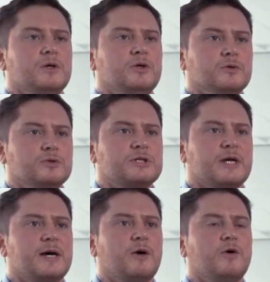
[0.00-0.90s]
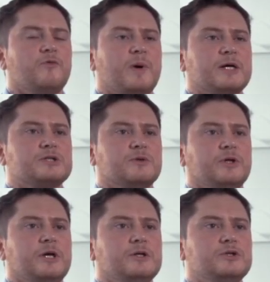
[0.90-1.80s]
You'll start off by
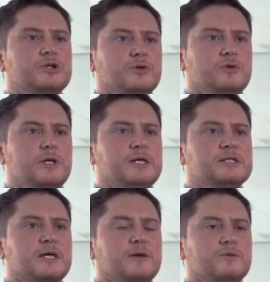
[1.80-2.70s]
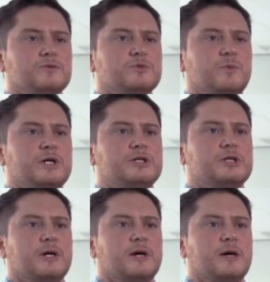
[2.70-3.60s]
studying 2D skills,
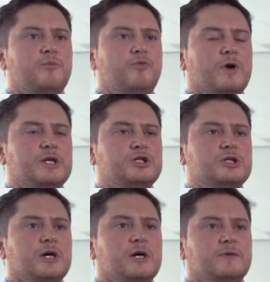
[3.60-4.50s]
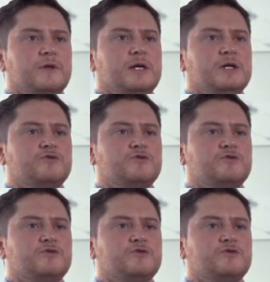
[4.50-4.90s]
which uh, bridge the